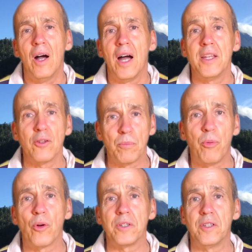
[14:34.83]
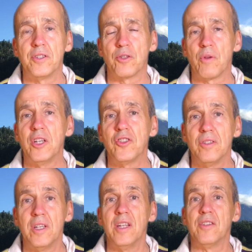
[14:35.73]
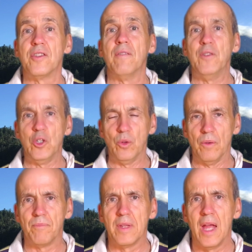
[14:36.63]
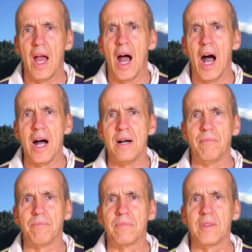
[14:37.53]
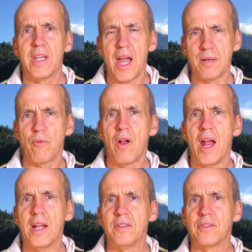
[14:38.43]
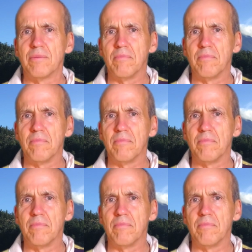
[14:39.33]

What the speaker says: Another important consideration is the view. Catamarans